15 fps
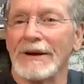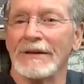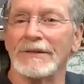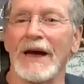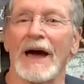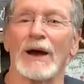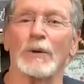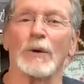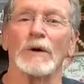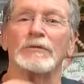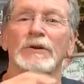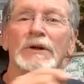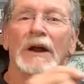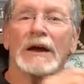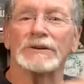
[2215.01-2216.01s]
They had a word for
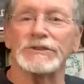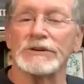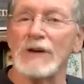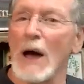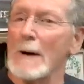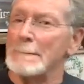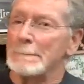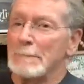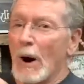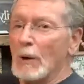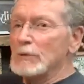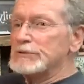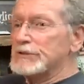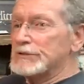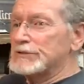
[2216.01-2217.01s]
the next season.
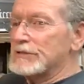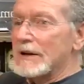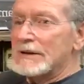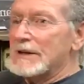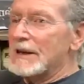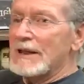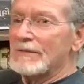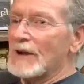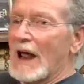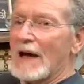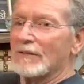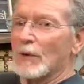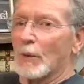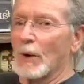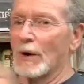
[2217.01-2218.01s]
Moses didn't even have
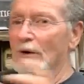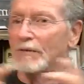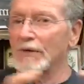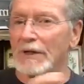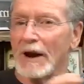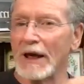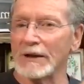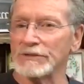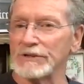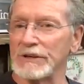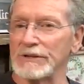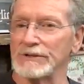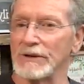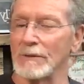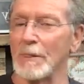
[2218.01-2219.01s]
a word for the next
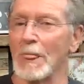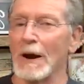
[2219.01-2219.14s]
season.